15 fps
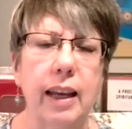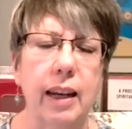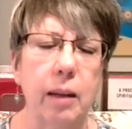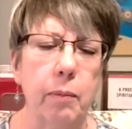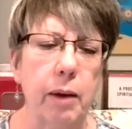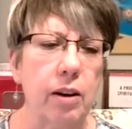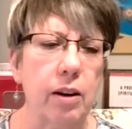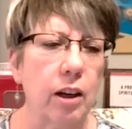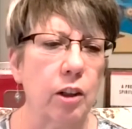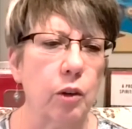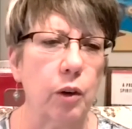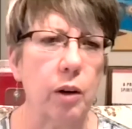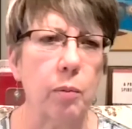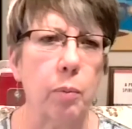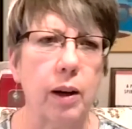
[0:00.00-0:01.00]
getting my
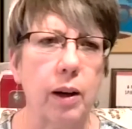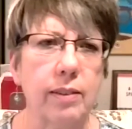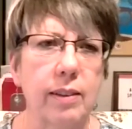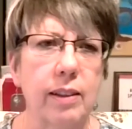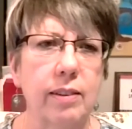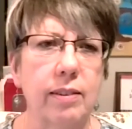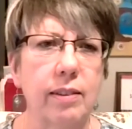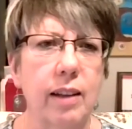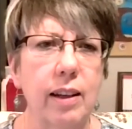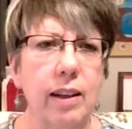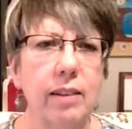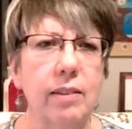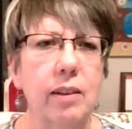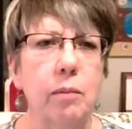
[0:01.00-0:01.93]
doctorate in process studies.